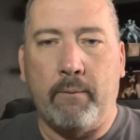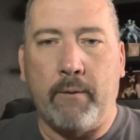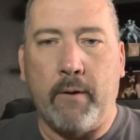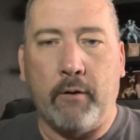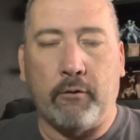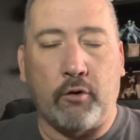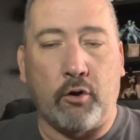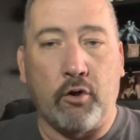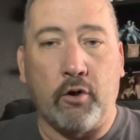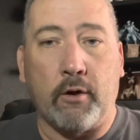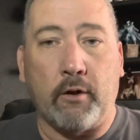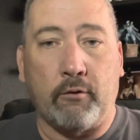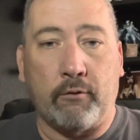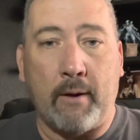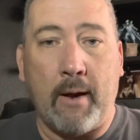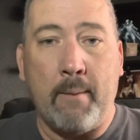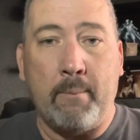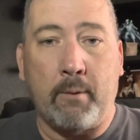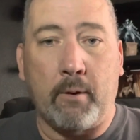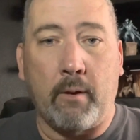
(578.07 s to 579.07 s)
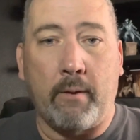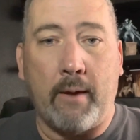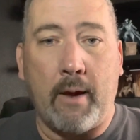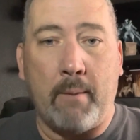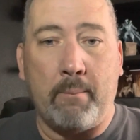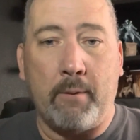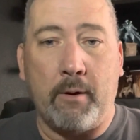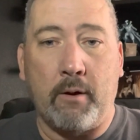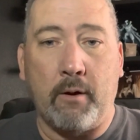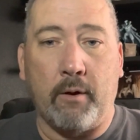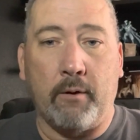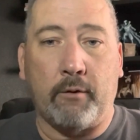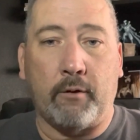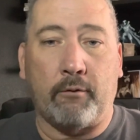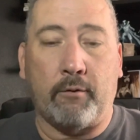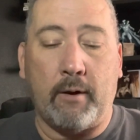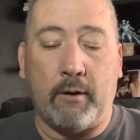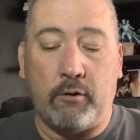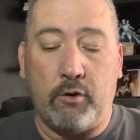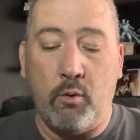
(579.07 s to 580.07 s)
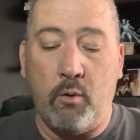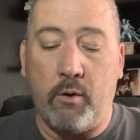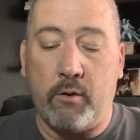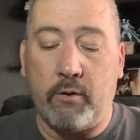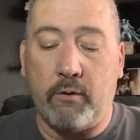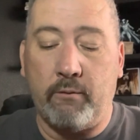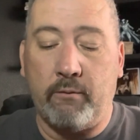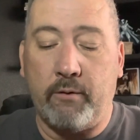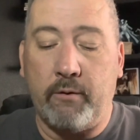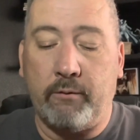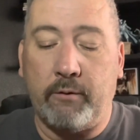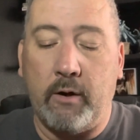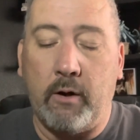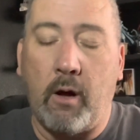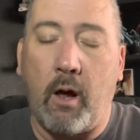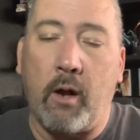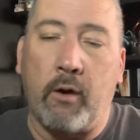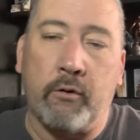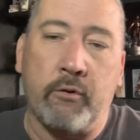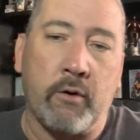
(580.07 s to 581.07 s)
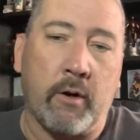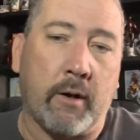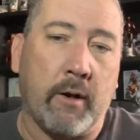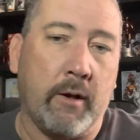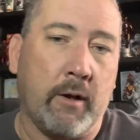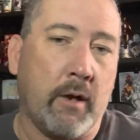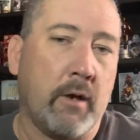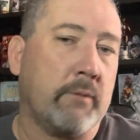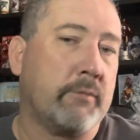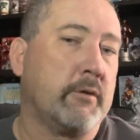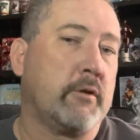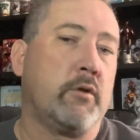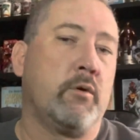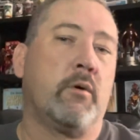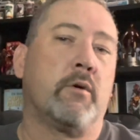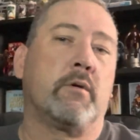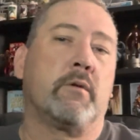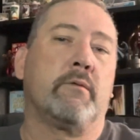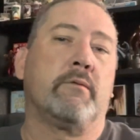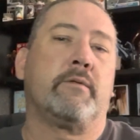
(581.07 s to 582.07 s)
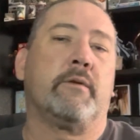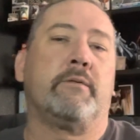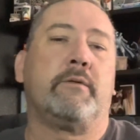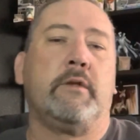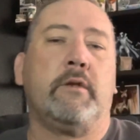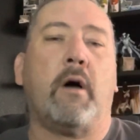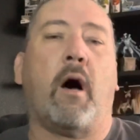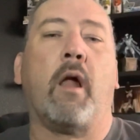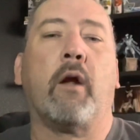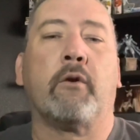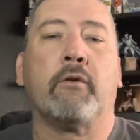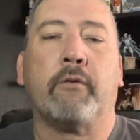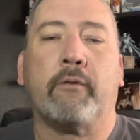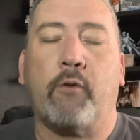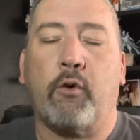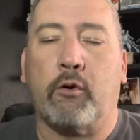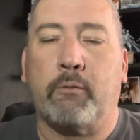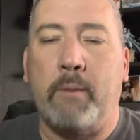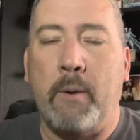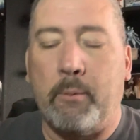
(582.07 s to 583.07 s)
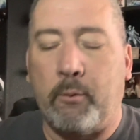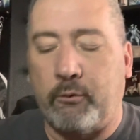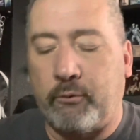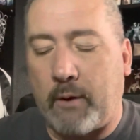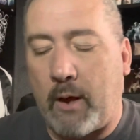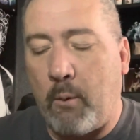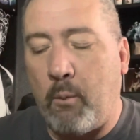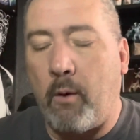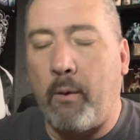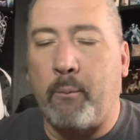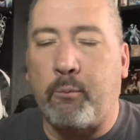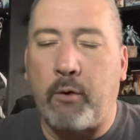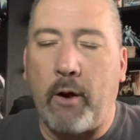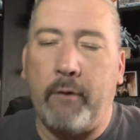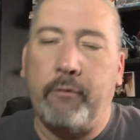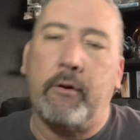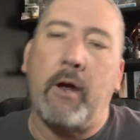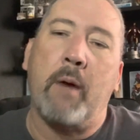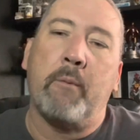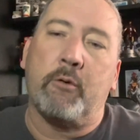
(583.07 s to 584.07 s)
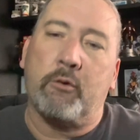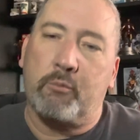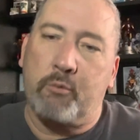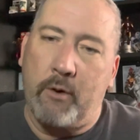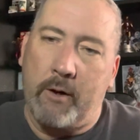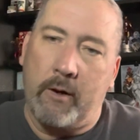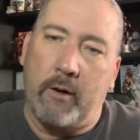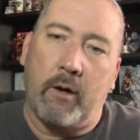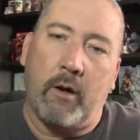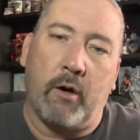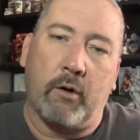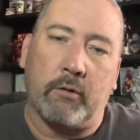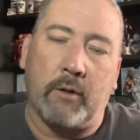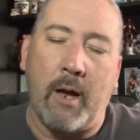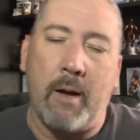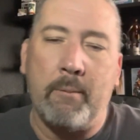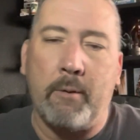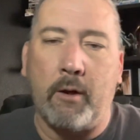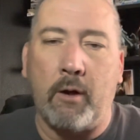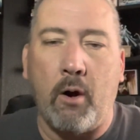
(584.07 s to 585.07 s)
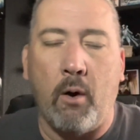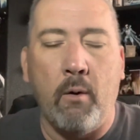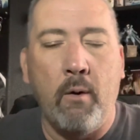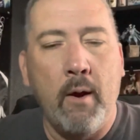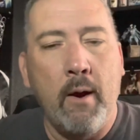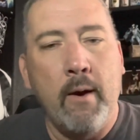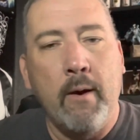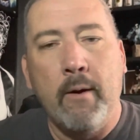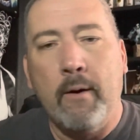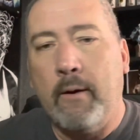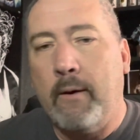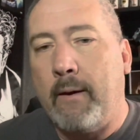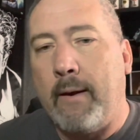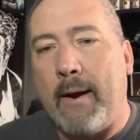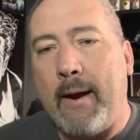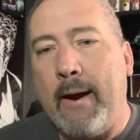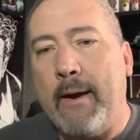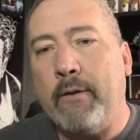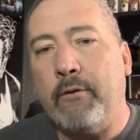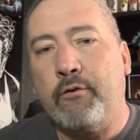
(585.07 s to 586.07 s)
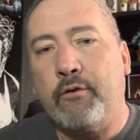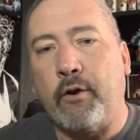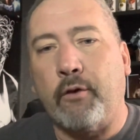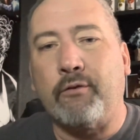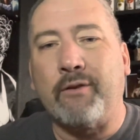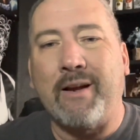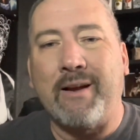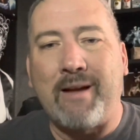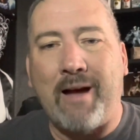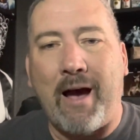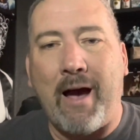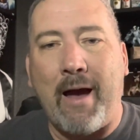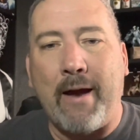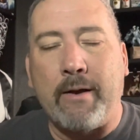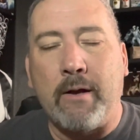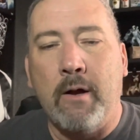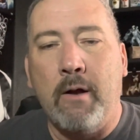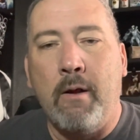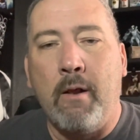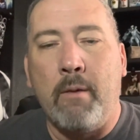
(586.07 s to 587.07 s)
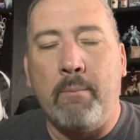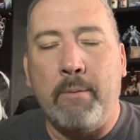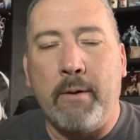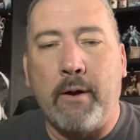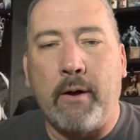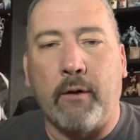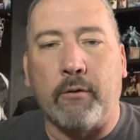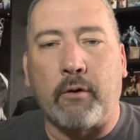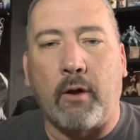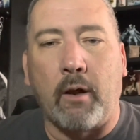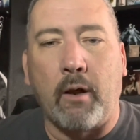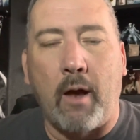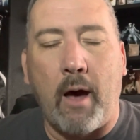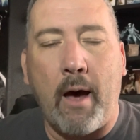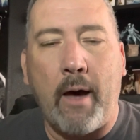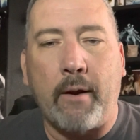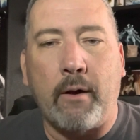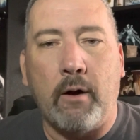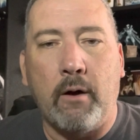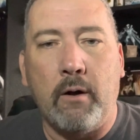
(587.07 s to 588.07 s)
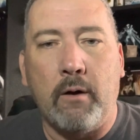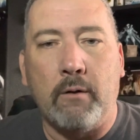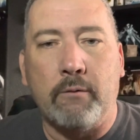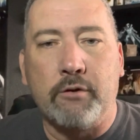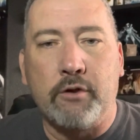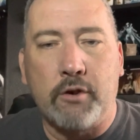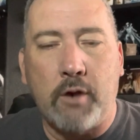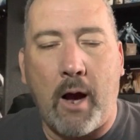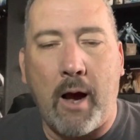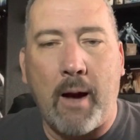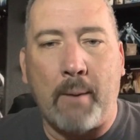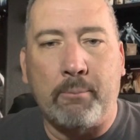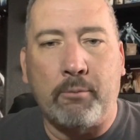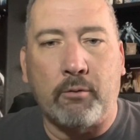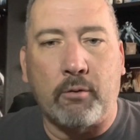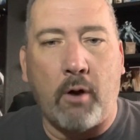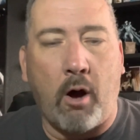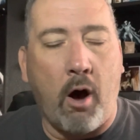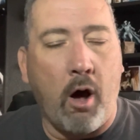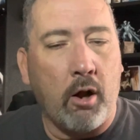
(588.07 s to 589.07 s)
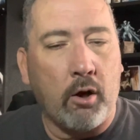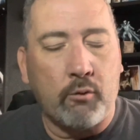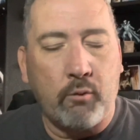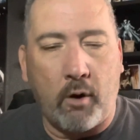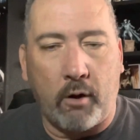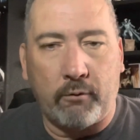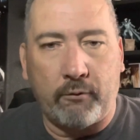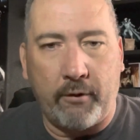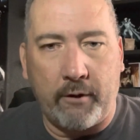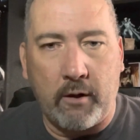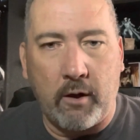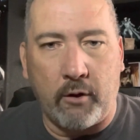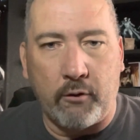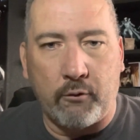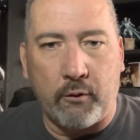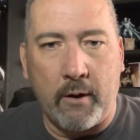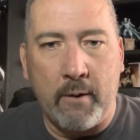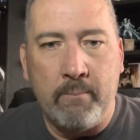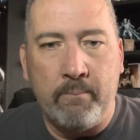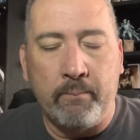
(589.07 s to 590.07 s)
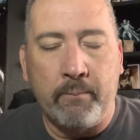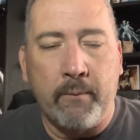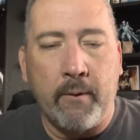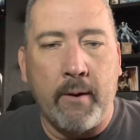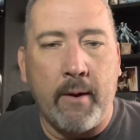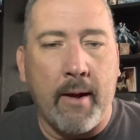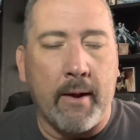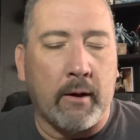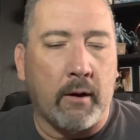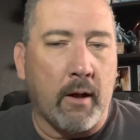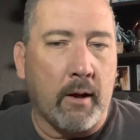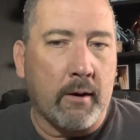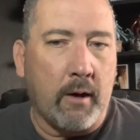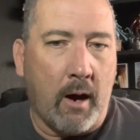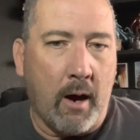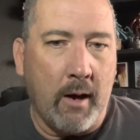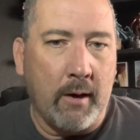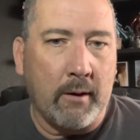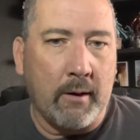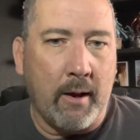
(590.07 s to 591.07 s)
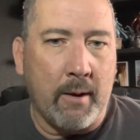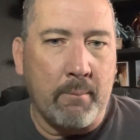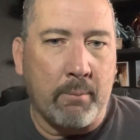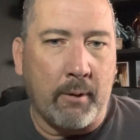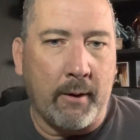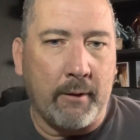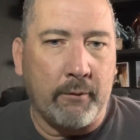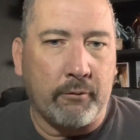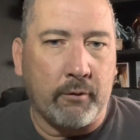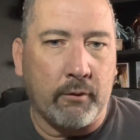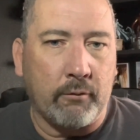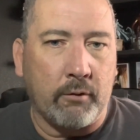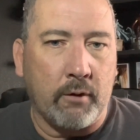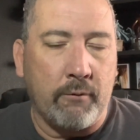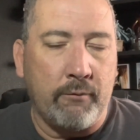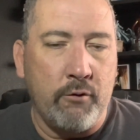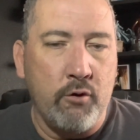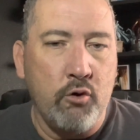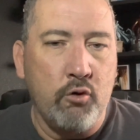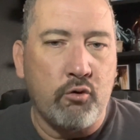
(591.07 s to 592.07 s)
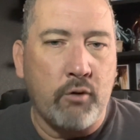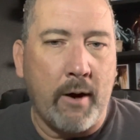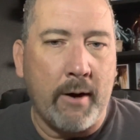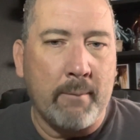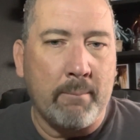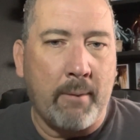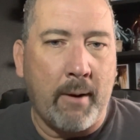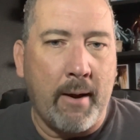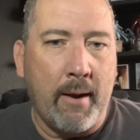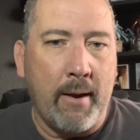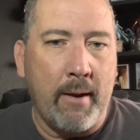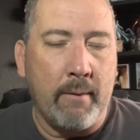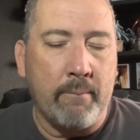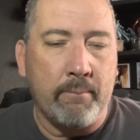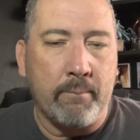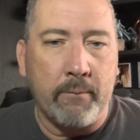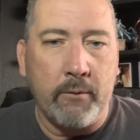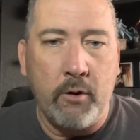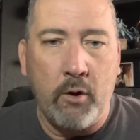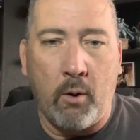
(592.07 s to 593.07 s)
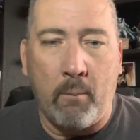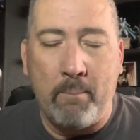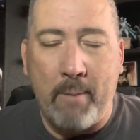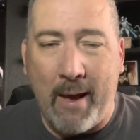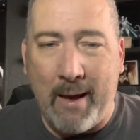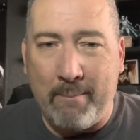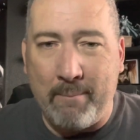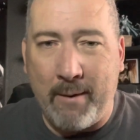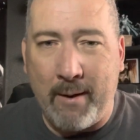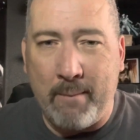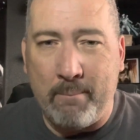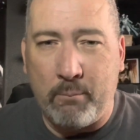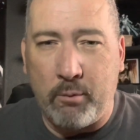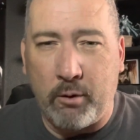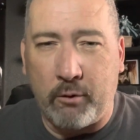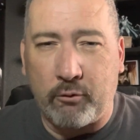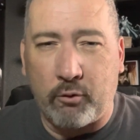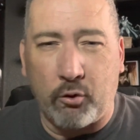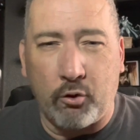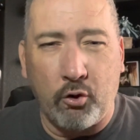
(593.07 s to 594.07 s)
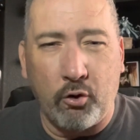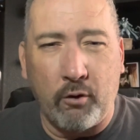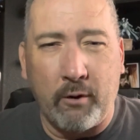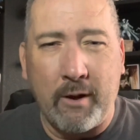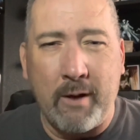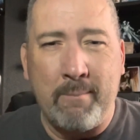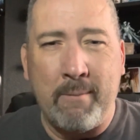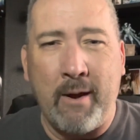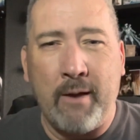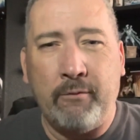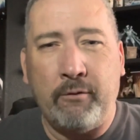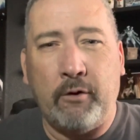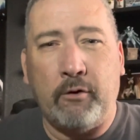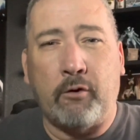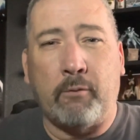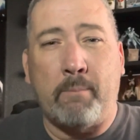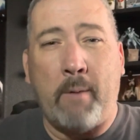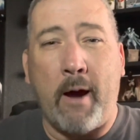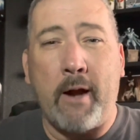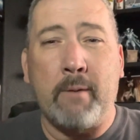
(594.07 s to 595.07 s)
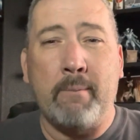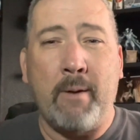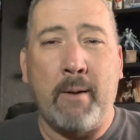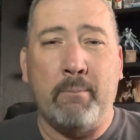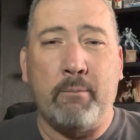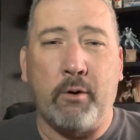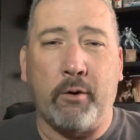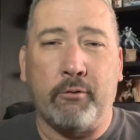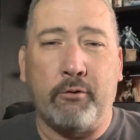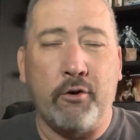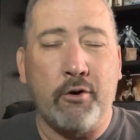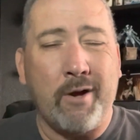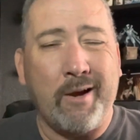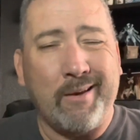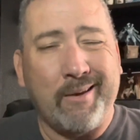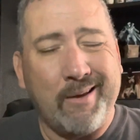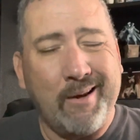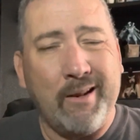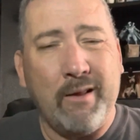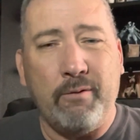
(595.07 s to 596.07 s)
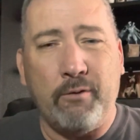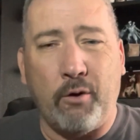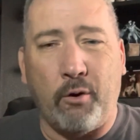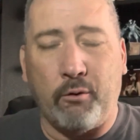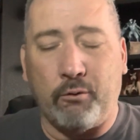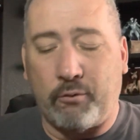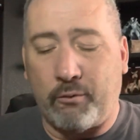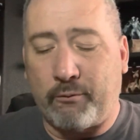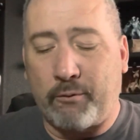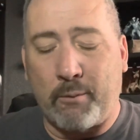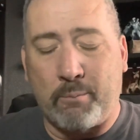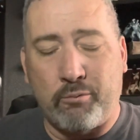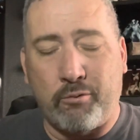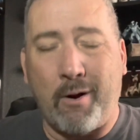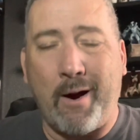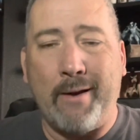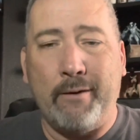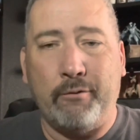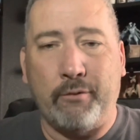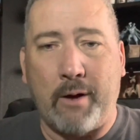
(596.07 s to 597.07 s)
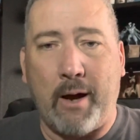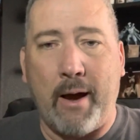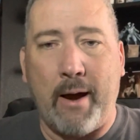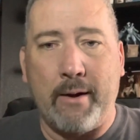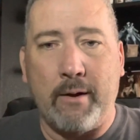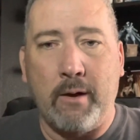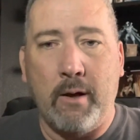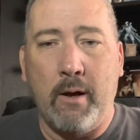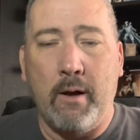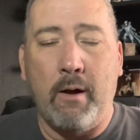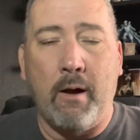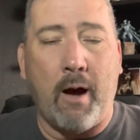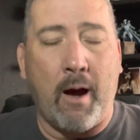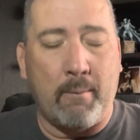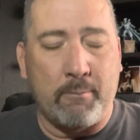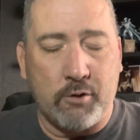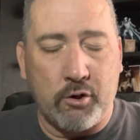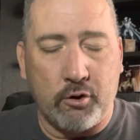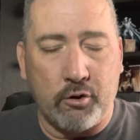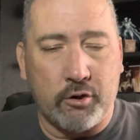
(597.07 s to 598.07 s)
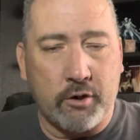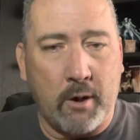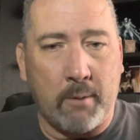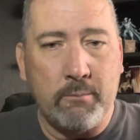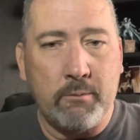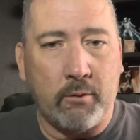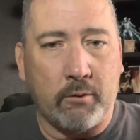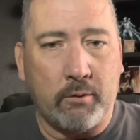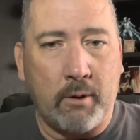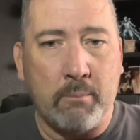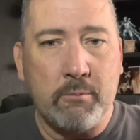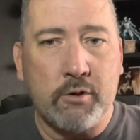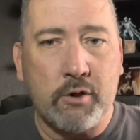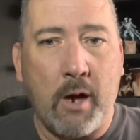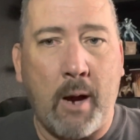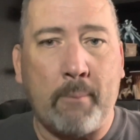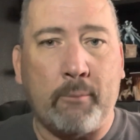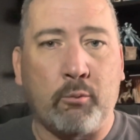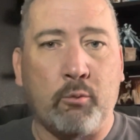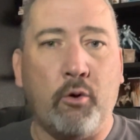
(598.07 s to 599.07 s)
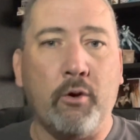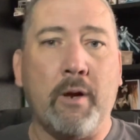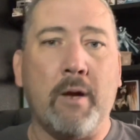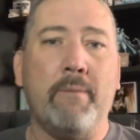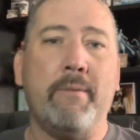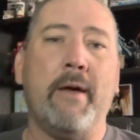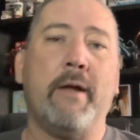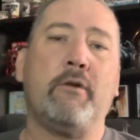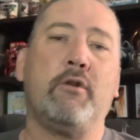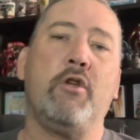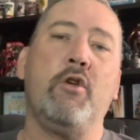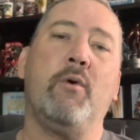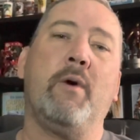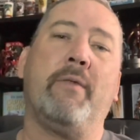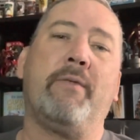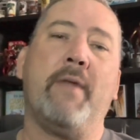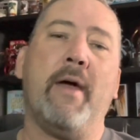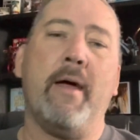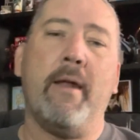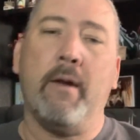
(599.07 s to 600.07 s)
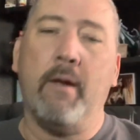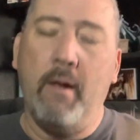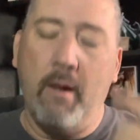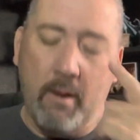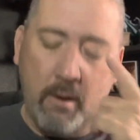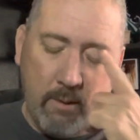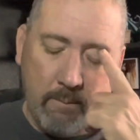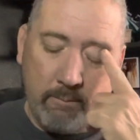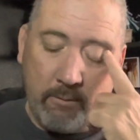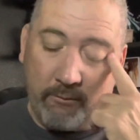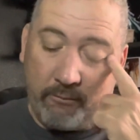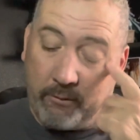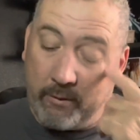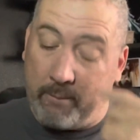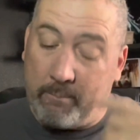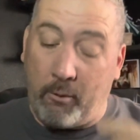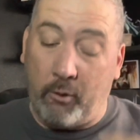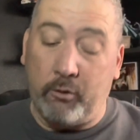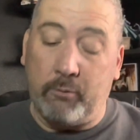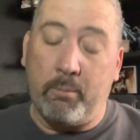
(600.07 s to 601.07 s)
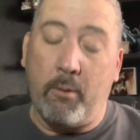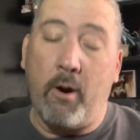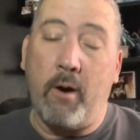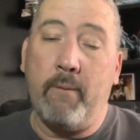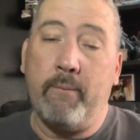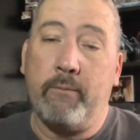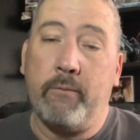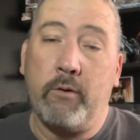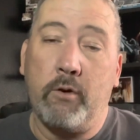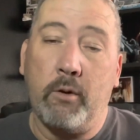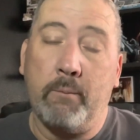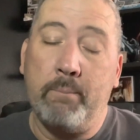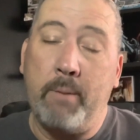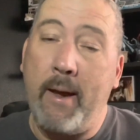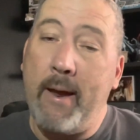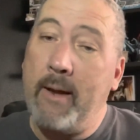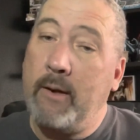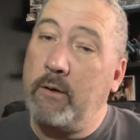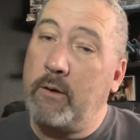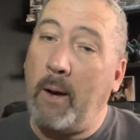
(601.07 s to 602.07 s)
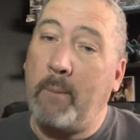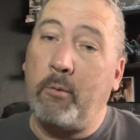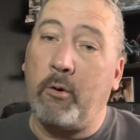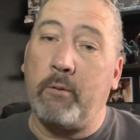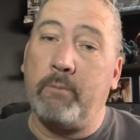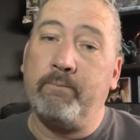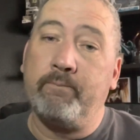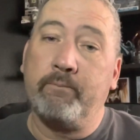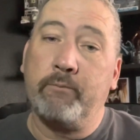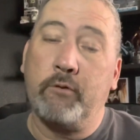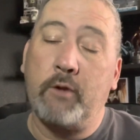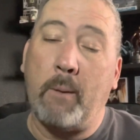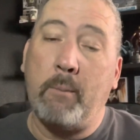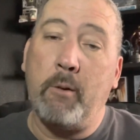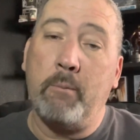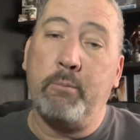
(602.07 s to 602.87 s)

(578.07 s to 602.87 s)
it's a good example of that because it said $250, not going to get it for $250. Of course, people say, well, the price guide was printed a long time ago. It is just a guide because a lot of shops all across the country and a lot of online places, if you try to buy, you know, Batman books or early Amazing Spider-Man books, you're not getting those for price guide. I'm sure some, some shops will give that to you at that, but for the most part, you're paying double, double